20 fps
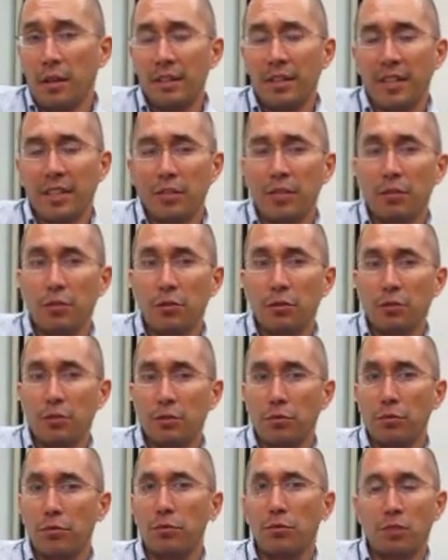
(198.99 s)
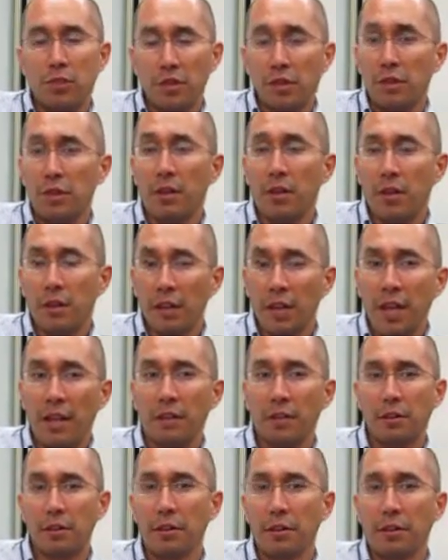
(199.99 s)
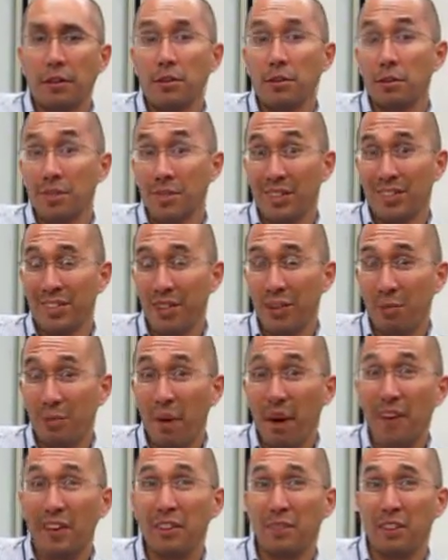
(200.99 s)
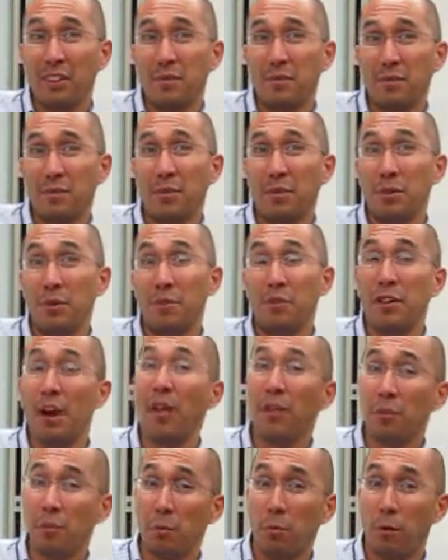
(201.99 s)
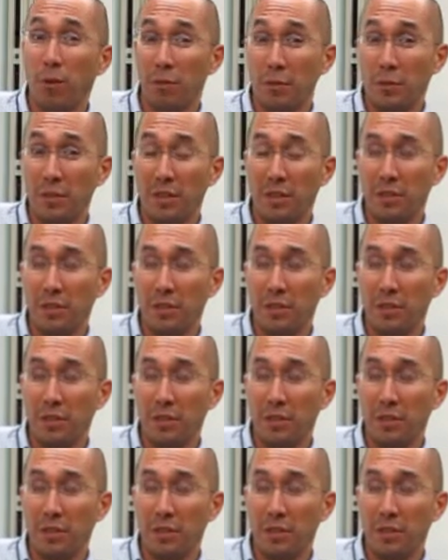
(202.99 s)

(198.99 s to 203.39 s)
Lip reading: they are used to see land archaeology but not maritime or even underwater.